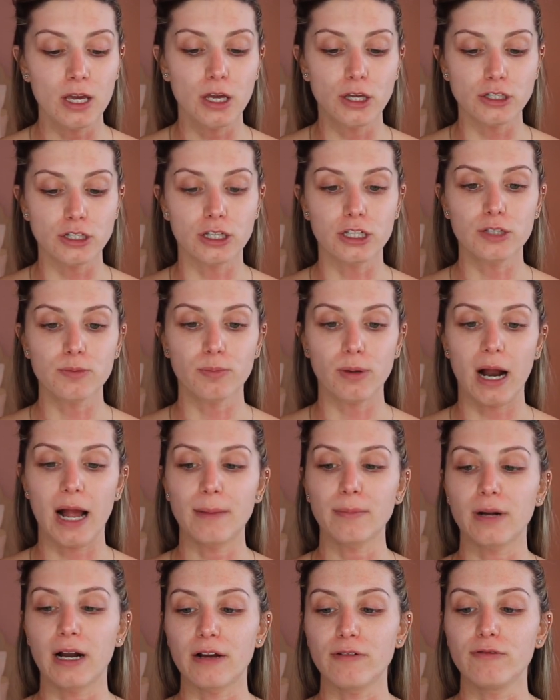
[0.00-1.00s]
So this
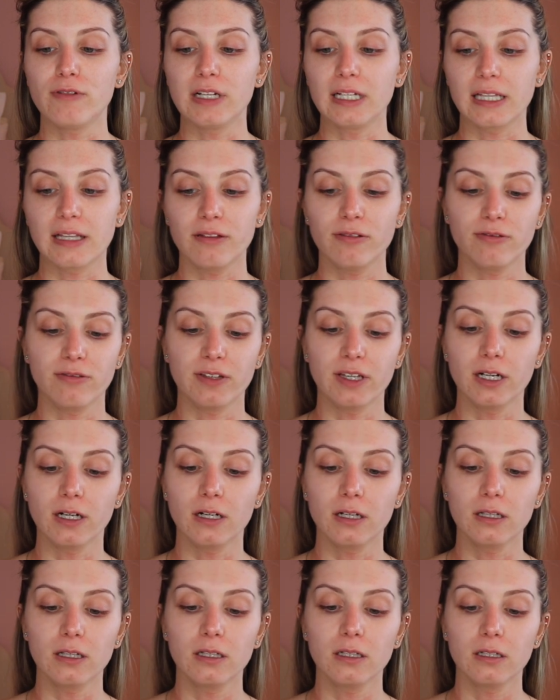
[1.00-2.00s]
primer I really
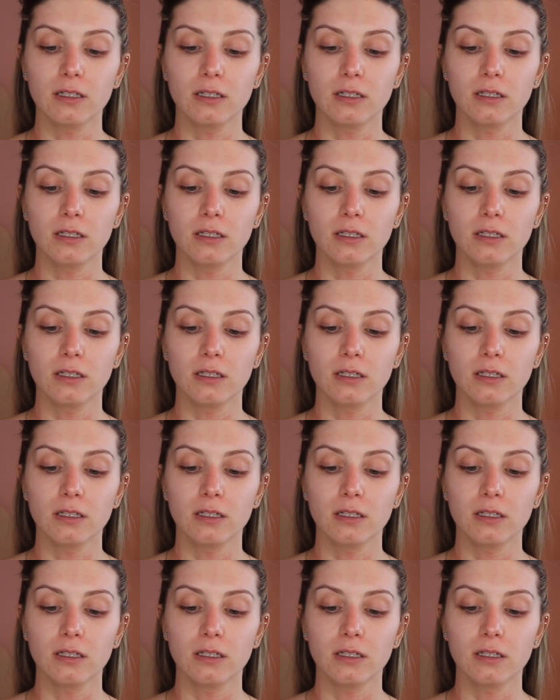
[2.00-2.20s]
feel